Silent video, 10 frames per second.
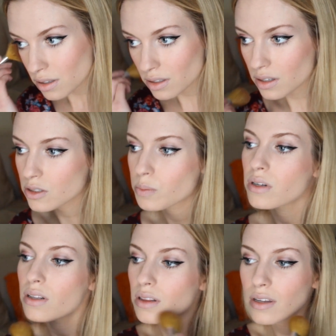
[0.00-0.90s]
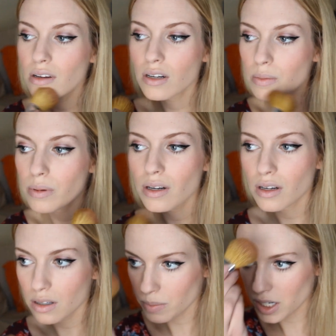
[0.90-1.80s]
And I always put a little bit
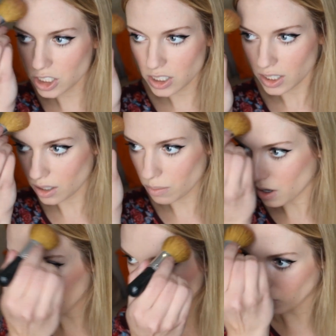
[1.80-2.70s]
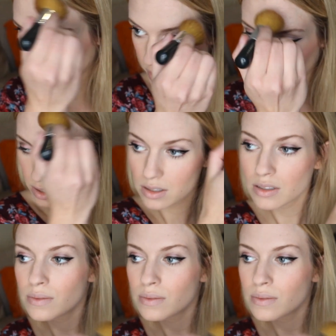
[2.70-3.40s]
on my chin and my forehead.